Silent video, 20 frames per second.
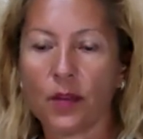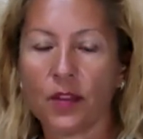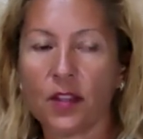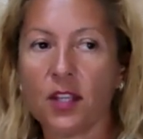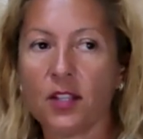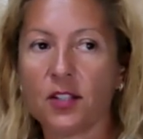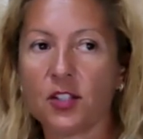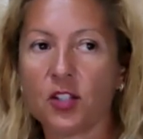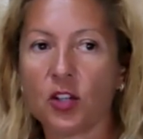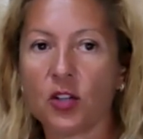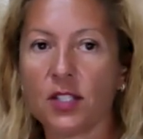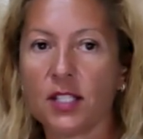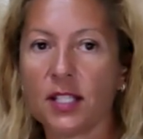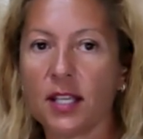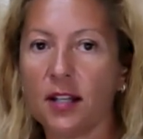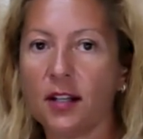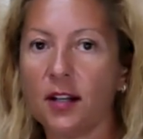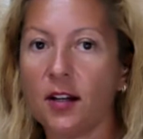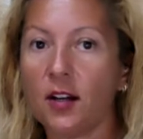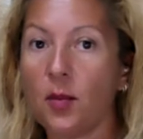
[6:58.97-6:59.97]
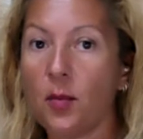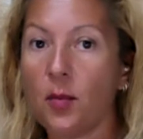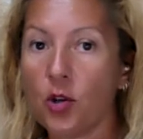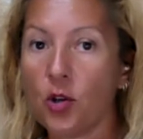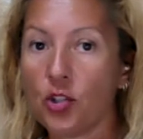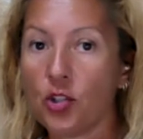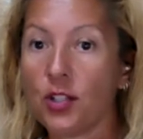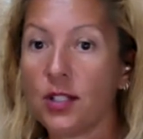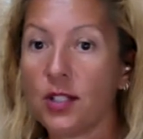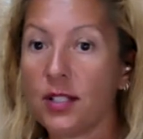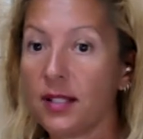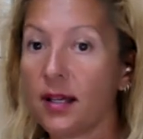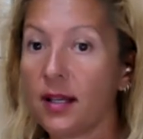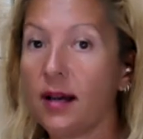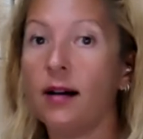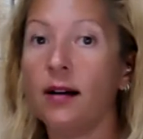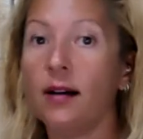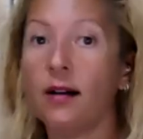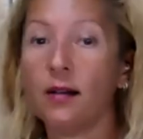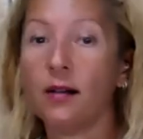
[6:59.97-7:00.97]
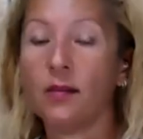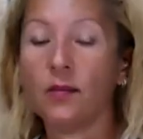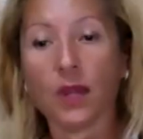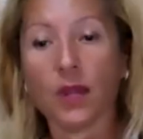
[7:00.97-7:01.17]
the associated emotions are.